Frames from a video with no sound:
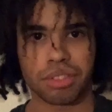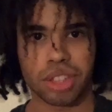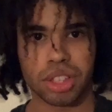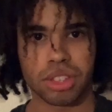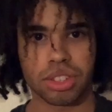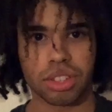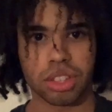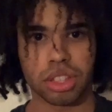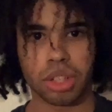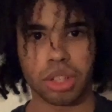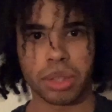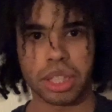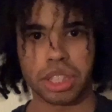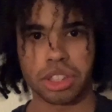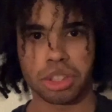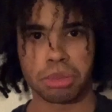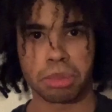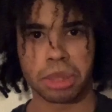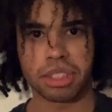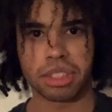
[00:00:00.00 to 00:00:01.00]
and slow
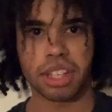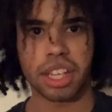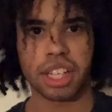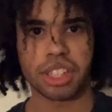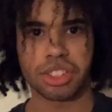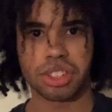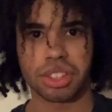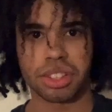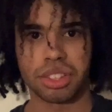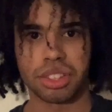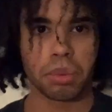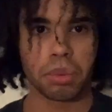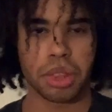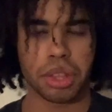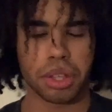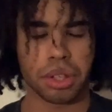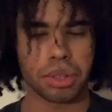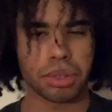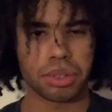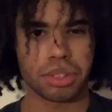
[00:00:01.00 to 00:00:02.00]
instrumentation with
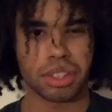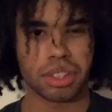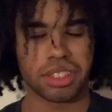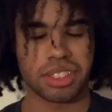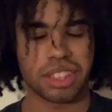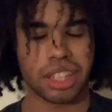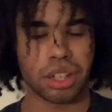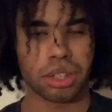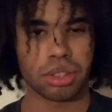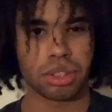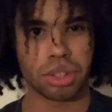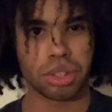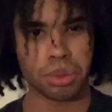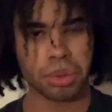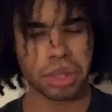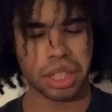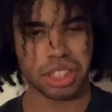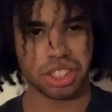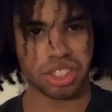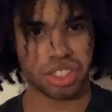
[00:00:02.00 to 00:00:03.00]
acoustics that are doing
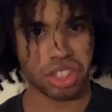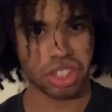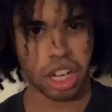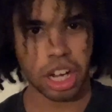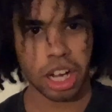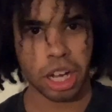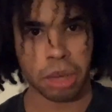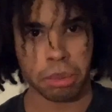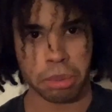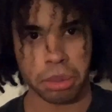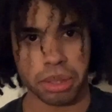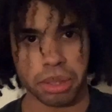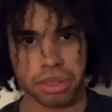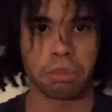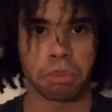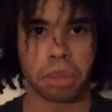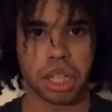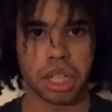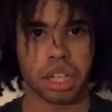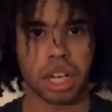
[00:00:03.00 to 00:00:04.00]
its job,
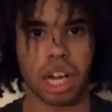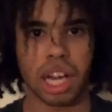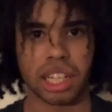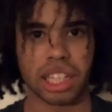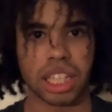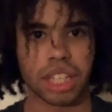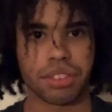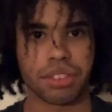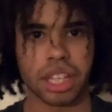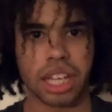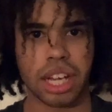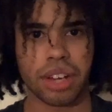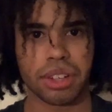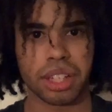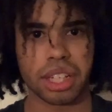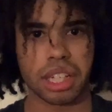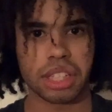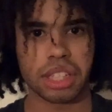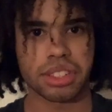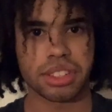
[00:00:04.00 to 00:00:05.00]
but not giving out
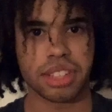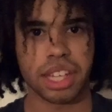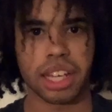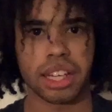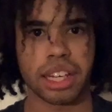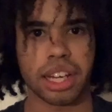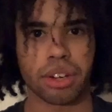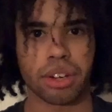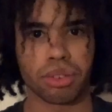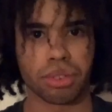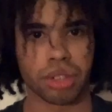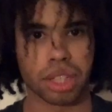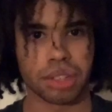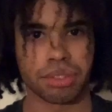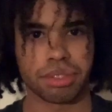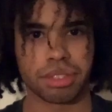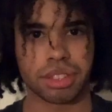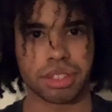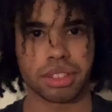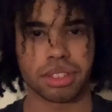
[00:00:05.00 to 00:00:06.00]
any standout
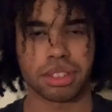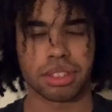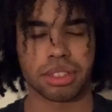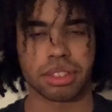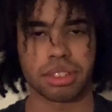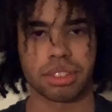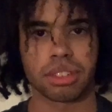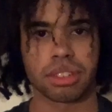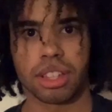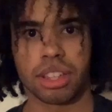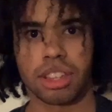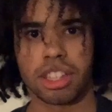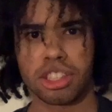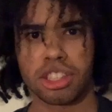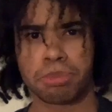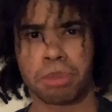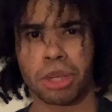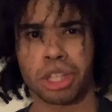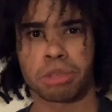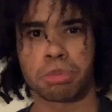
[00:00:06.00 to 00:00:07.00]
riffs. These
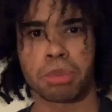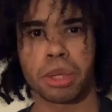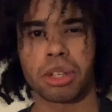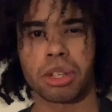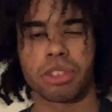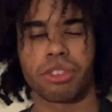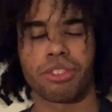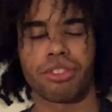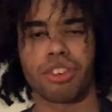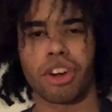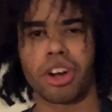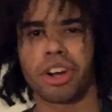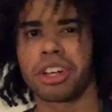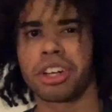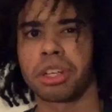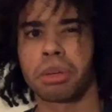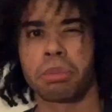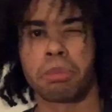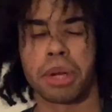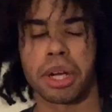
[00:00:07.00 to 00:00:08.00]
spots pale far in
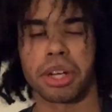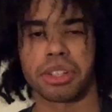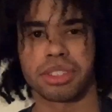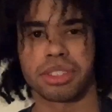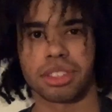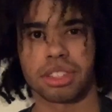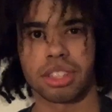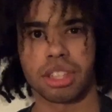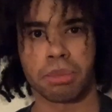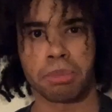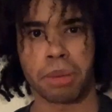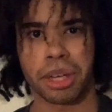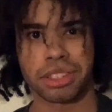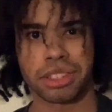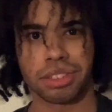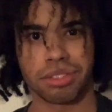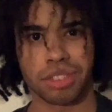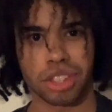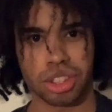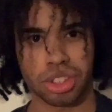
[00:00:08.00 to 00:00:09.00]
comparison to the best
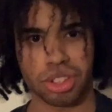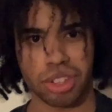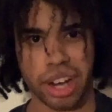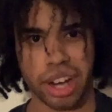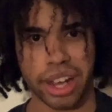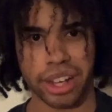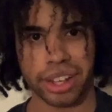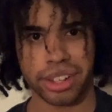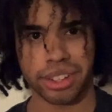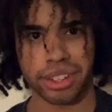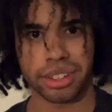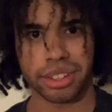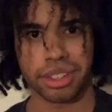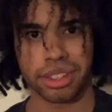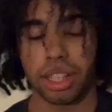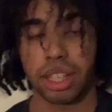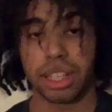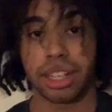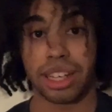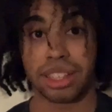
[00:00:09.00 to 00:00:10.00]
of this track,
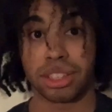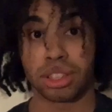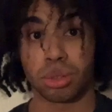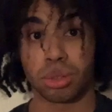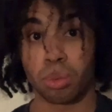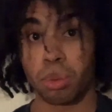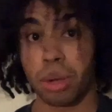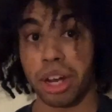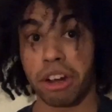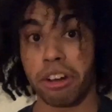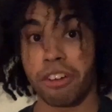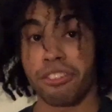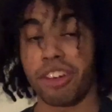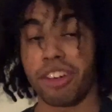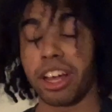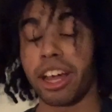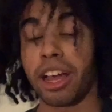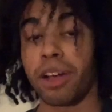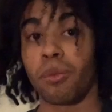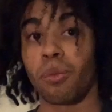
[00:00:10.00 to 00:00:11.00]
and I swear if I
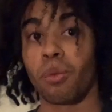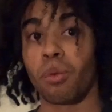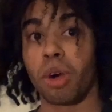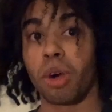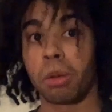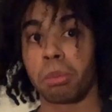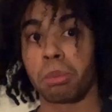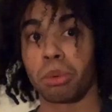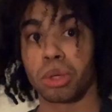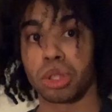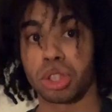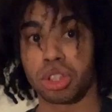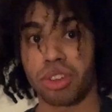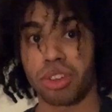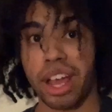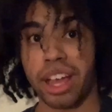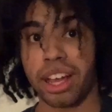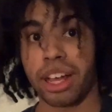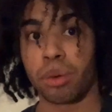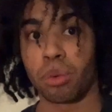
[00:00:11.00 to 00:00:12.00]
got one more
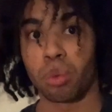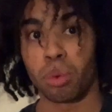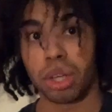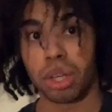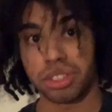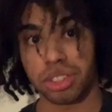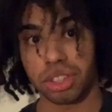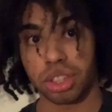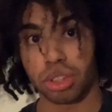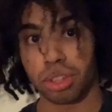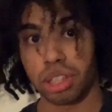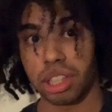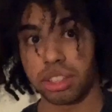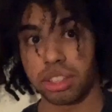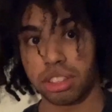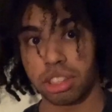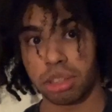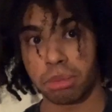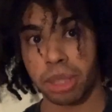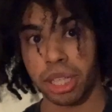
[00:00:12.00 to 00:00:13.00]
track I wasn't
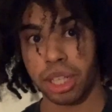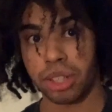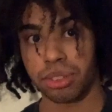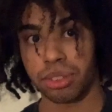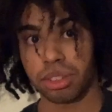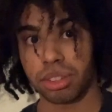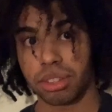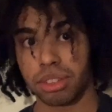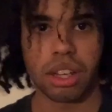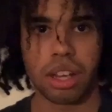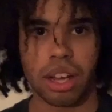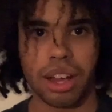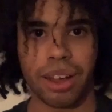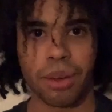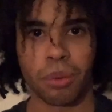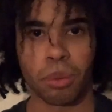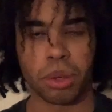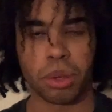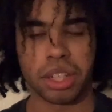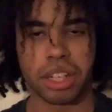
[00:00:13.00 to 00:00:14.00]
crazy about, I
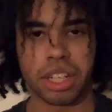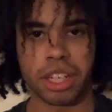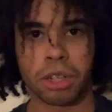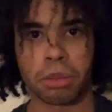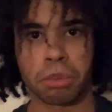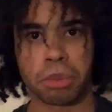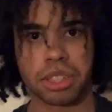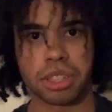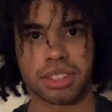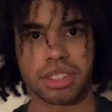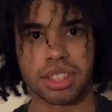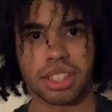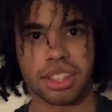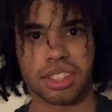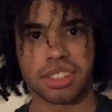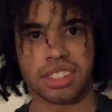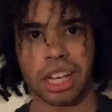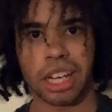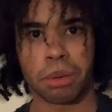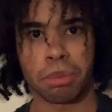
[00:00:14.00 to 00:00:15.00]
wouldn't help but see this
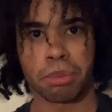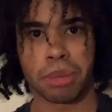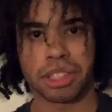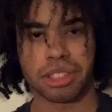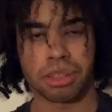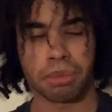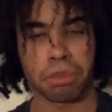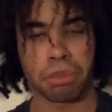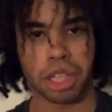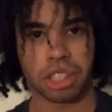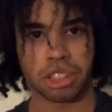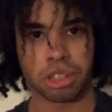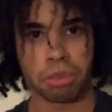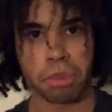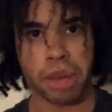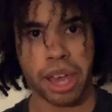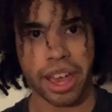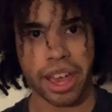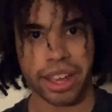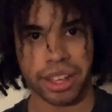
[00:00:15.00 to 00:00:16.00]
album as a mixed
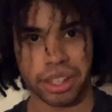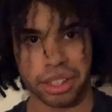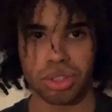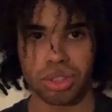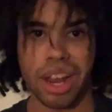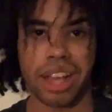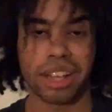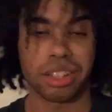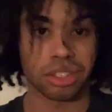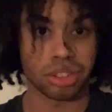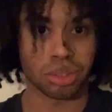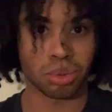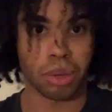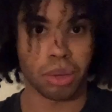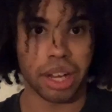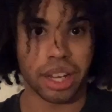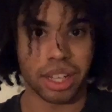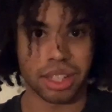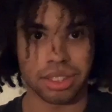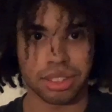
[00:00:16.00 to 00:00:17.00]
bag,
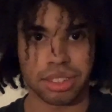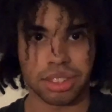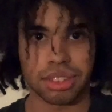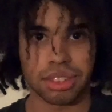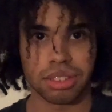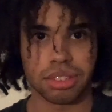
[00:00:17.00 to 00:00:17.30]
tracklist-wise.